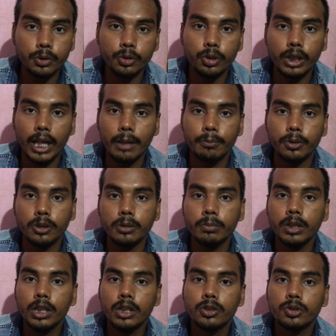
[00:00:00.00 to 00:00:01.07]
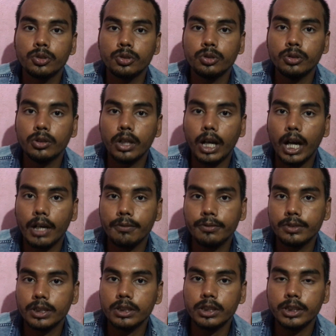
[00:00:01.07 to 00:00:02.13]
to your laptop so
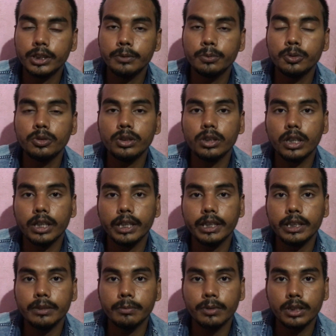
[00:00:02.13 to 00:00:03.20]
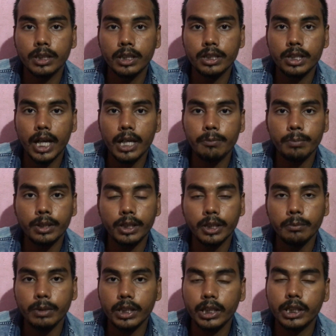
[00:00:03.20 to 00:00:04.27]
after the reboot uh, it the drive
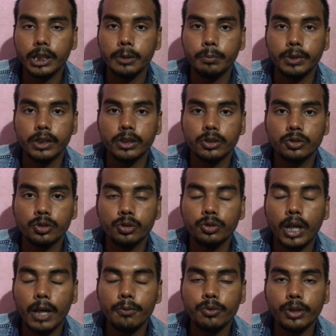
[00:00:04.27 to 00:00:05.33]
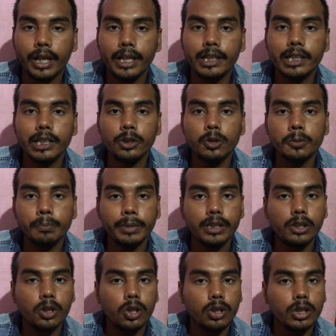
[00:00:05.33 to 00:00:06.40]
became encrypted so you have to enter your
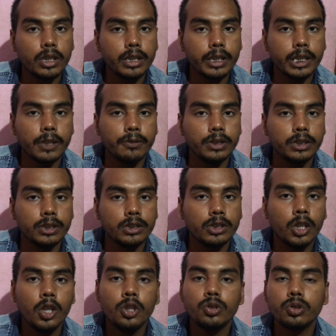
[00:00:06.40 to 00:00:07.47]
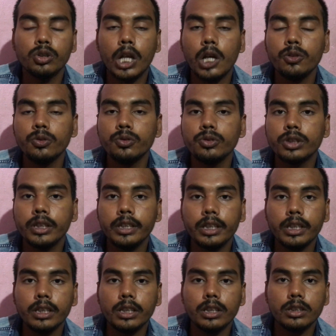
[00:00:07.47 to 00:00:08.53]
BitLocker recovery key so now you
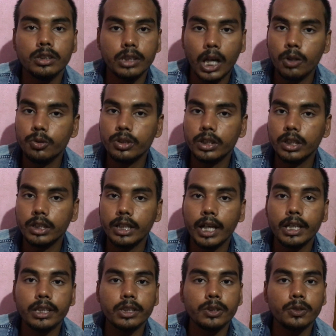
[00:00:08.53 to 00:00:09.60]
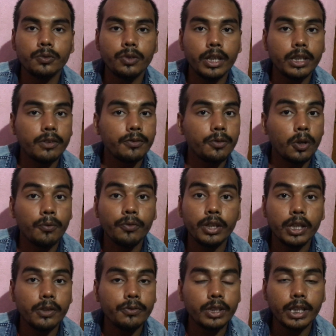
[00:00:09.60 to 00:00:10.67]
thinking now you think that uh, when from
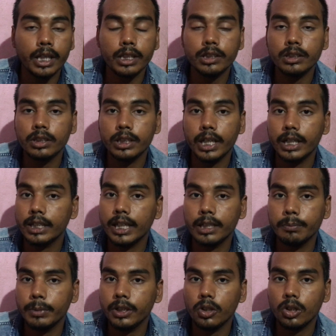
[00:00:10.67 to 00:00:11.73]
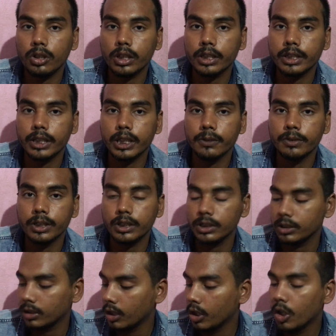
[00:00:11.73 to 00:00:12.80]
where we can get that BitLocker recovery
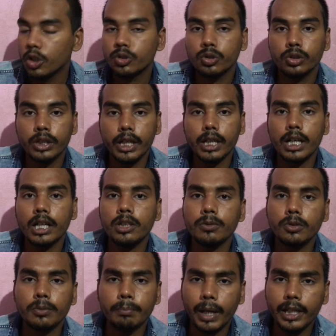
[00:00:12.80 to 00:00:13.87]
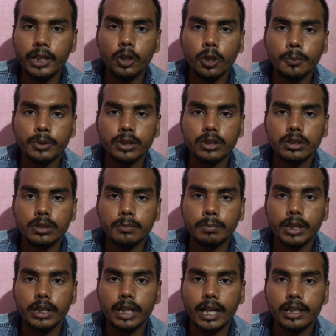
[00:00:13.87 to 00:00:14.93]
key so there are many options
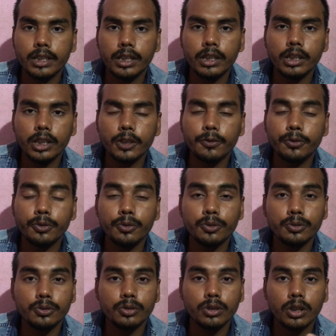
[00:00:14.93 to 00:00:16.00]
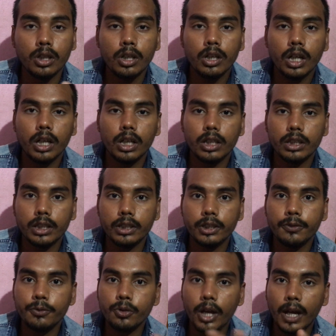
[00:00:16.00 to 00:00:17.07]
but I think if you uh,
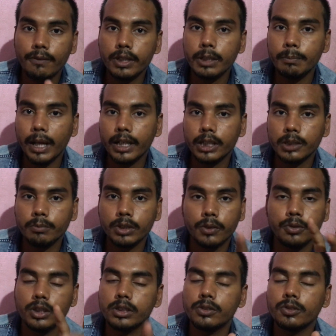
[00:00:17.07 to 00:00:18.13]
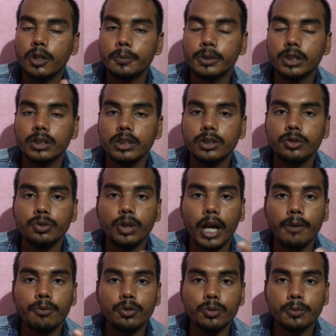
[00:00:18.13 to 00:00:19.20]
if you haven't backup the first option is you
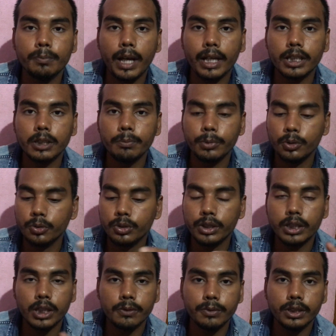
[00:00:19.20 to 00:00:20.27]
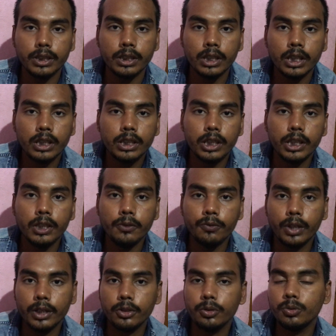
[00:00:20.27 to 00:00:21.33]
have to backup your recovery key
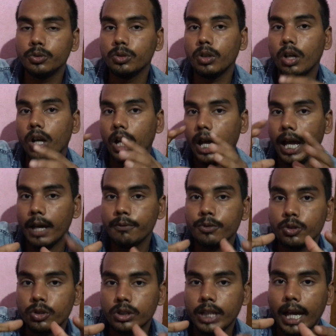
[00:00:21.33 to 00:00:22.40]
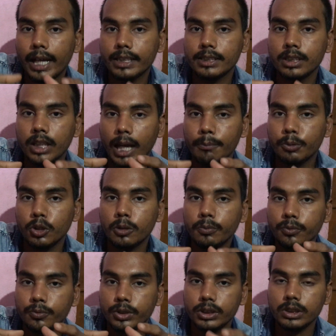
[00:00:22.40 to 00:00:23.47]
when you have your the
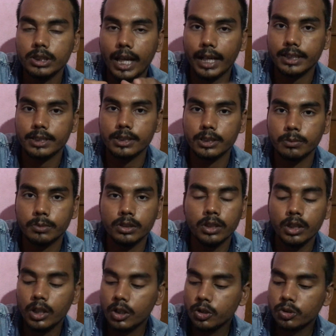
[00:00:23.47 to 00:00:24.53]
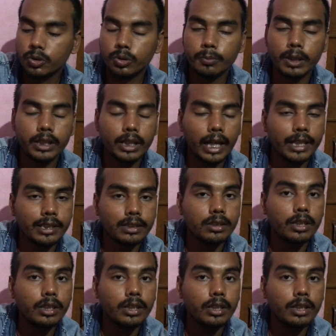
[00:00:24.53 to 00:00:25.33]
laptop which is accessible so but i